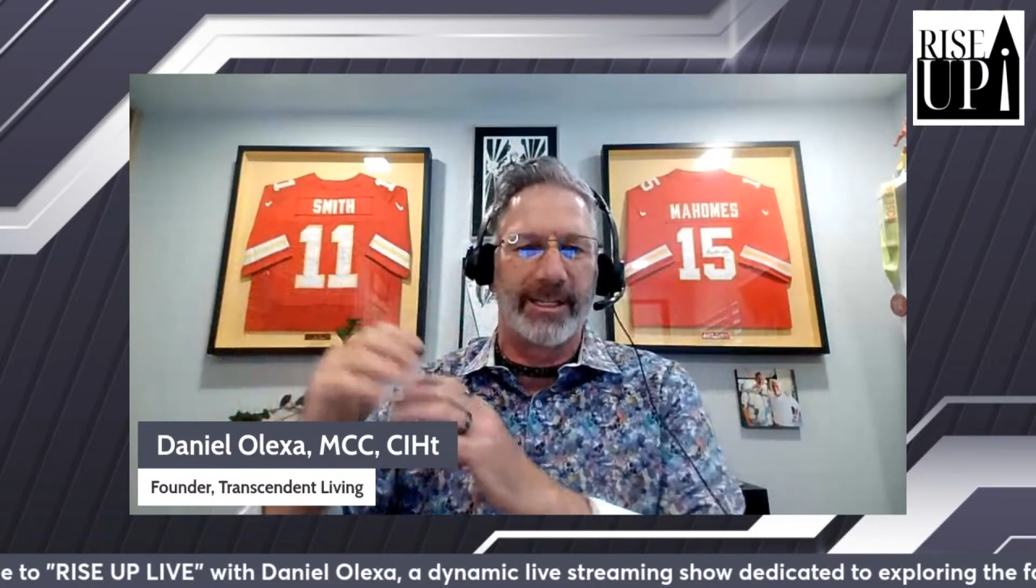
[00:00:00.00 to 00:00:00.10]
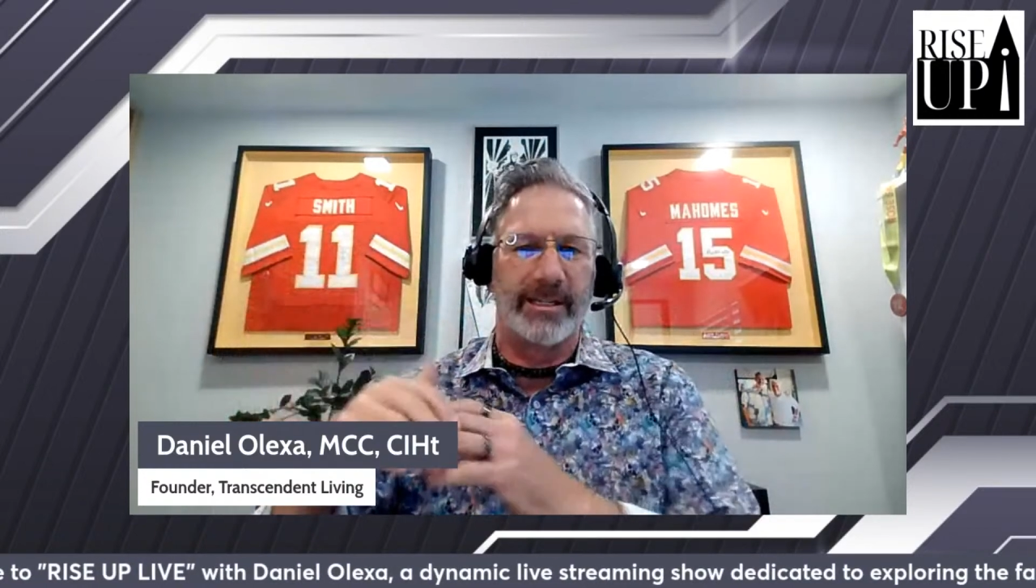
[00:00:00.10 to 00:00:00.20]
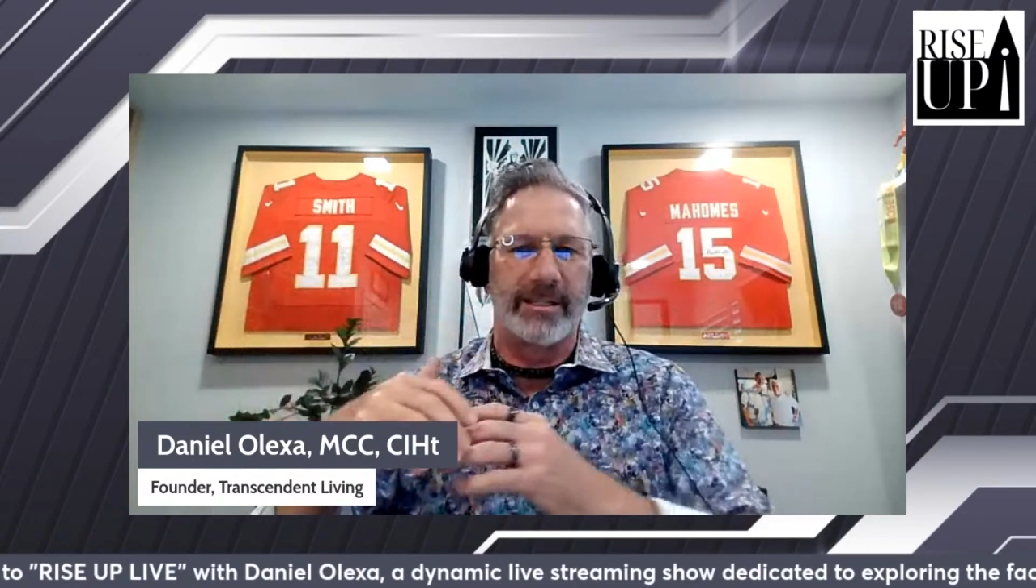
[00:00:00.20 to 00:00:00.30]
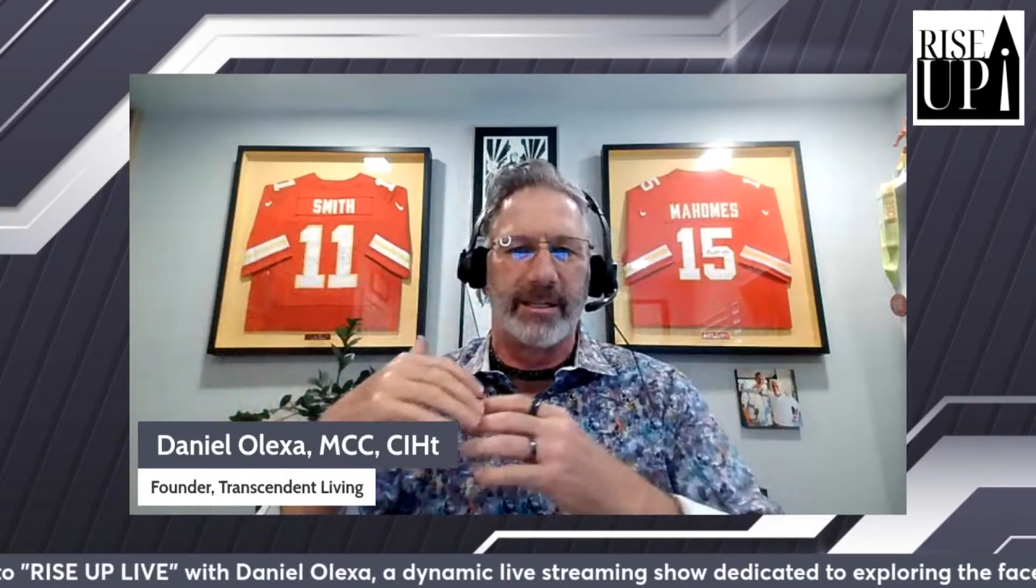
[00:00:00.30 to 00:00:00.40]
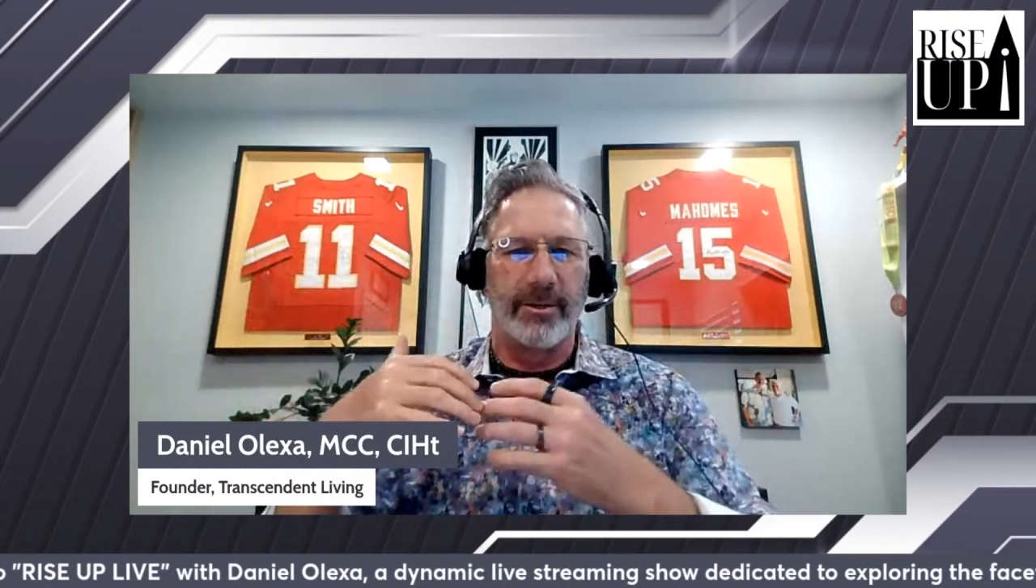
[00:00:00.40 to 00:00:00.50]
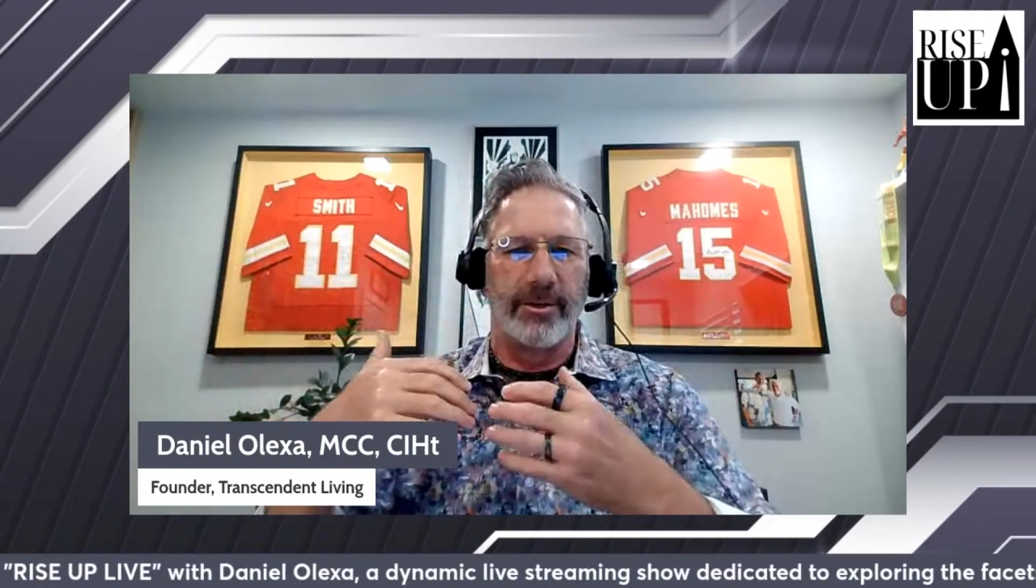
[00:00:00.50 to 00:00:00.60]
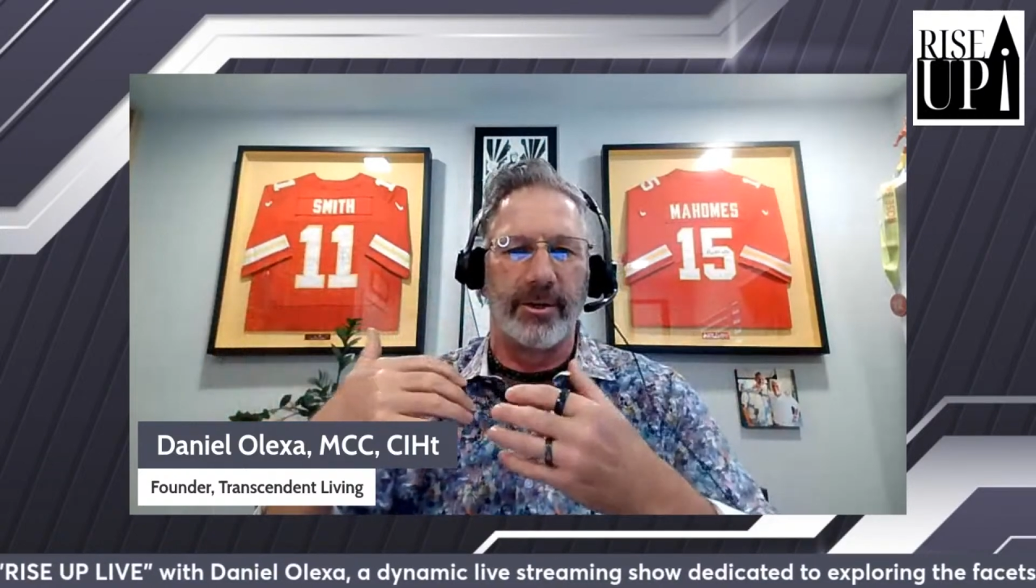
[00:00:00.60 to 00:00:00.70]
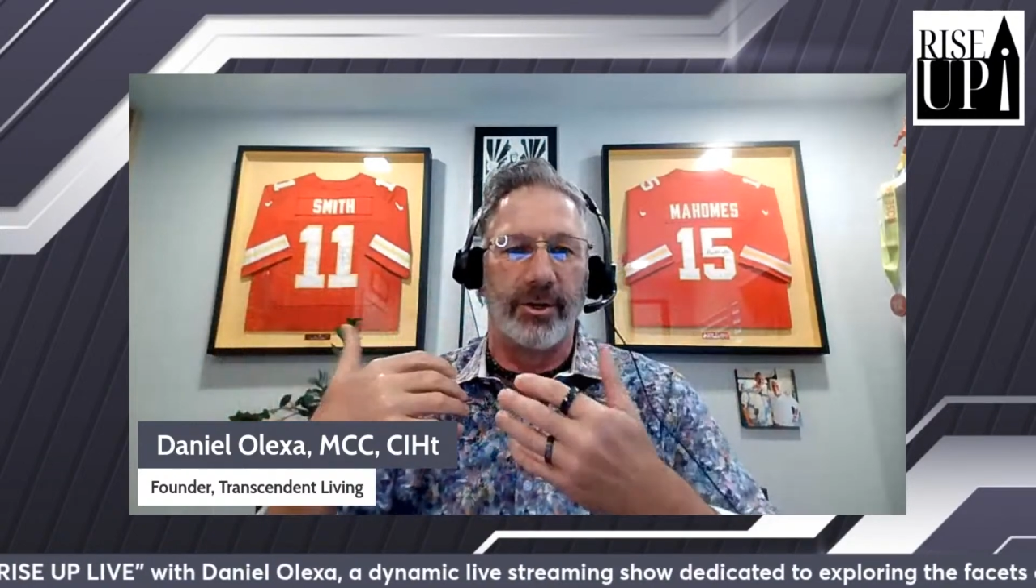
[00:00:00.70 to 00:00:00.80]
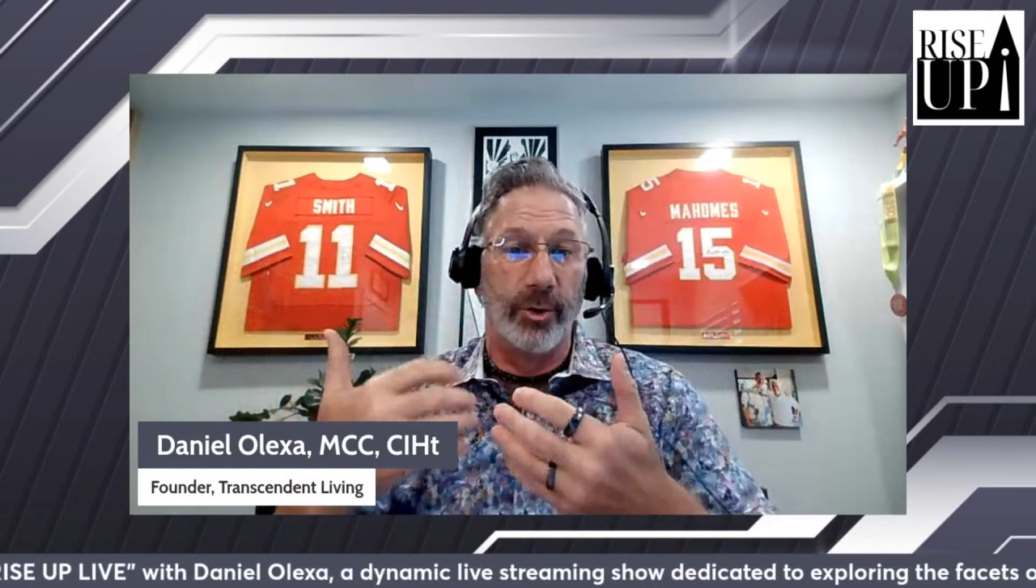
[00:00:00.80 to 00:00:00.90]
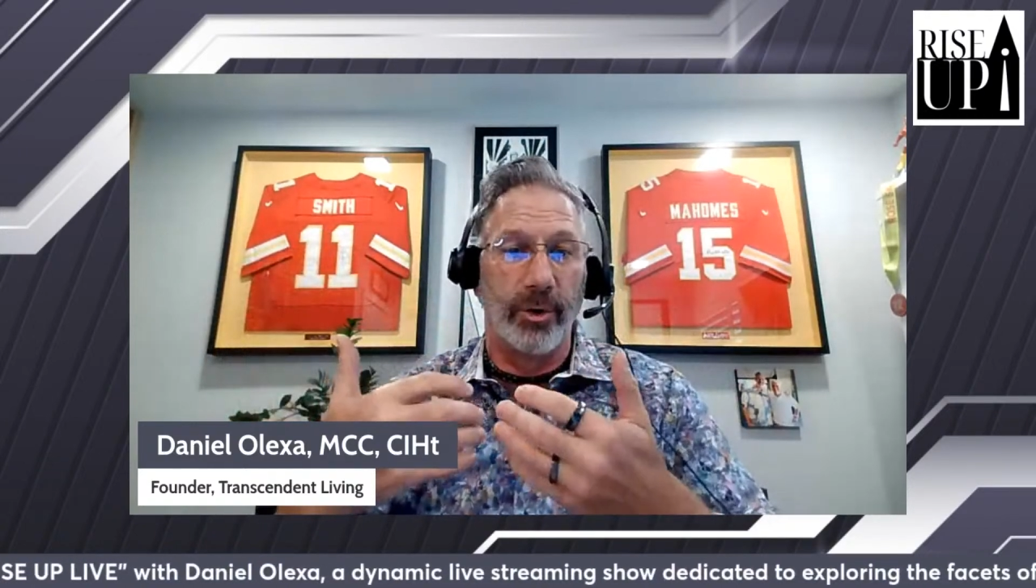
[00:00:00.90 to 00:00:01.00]

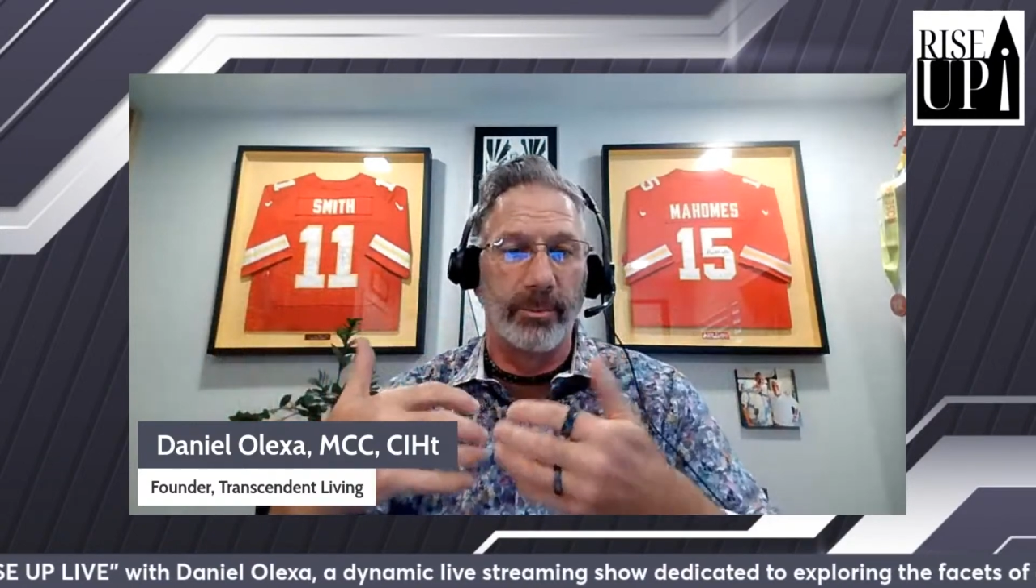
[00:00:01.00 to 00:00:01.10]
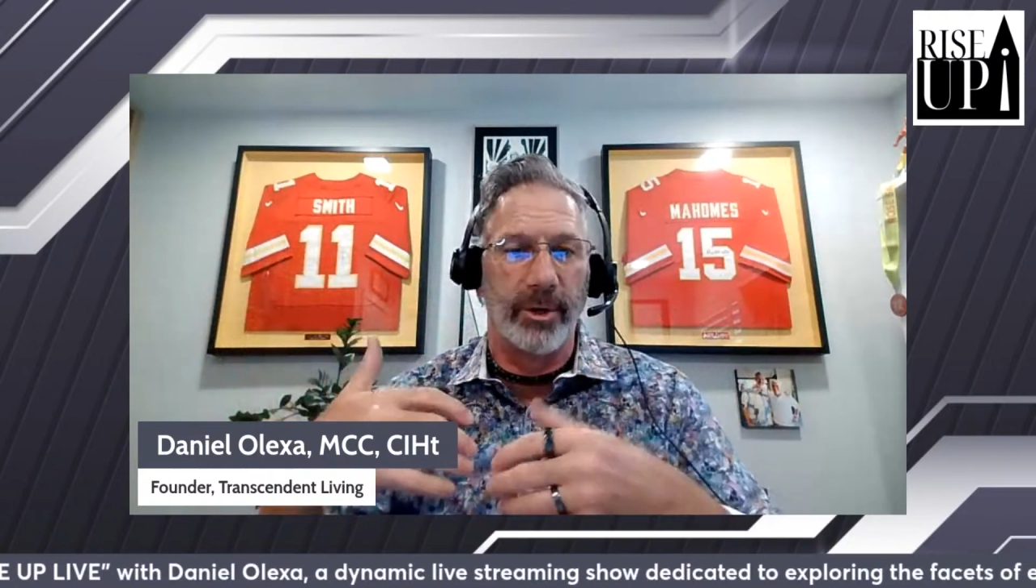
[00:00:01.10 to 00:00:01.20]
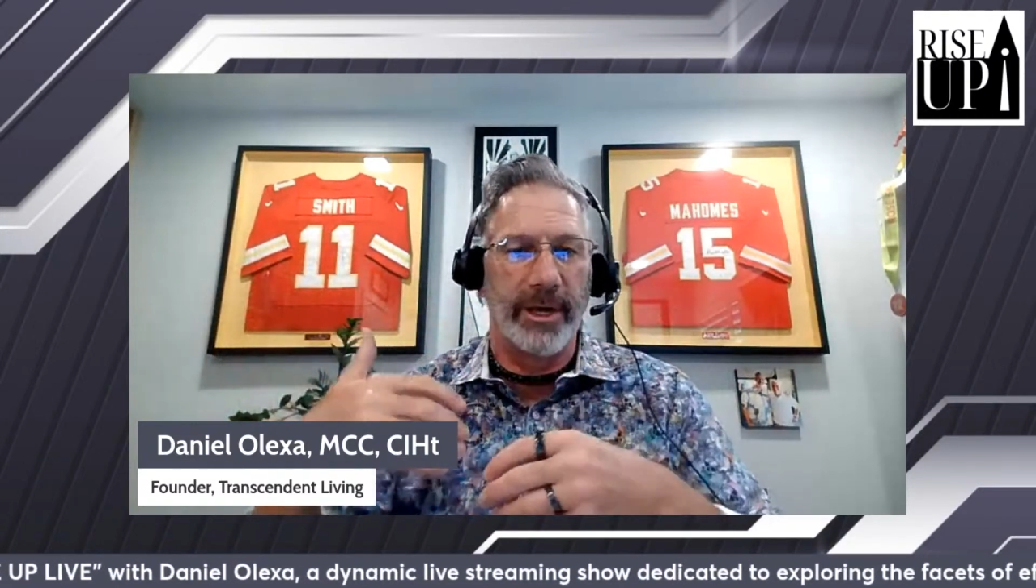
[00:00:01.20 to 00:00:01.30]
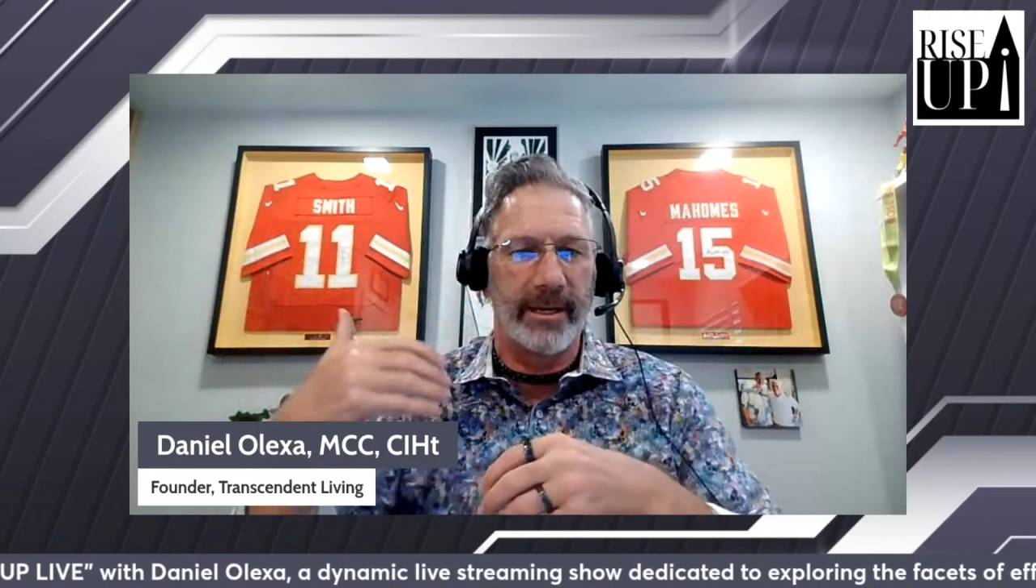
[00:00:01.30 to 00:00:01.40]
considered normal,